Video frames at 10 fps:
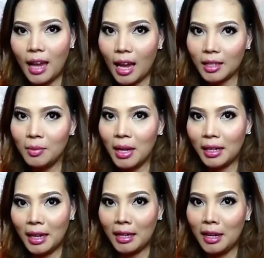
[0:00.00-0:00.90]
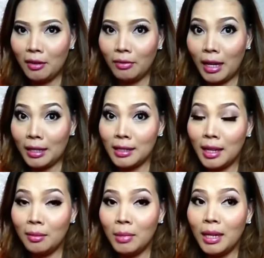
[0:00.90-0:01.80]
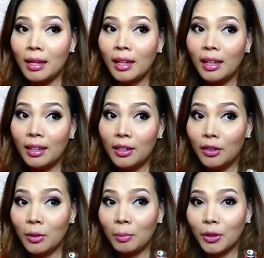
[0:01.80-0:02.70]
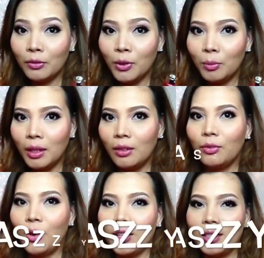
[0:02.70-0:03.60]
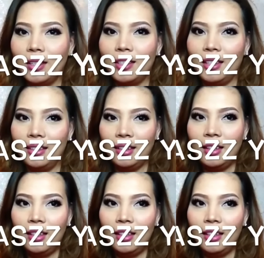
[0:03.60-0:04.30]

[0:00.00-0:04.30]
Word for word: They asked me again if they can send me another perfume and of course I said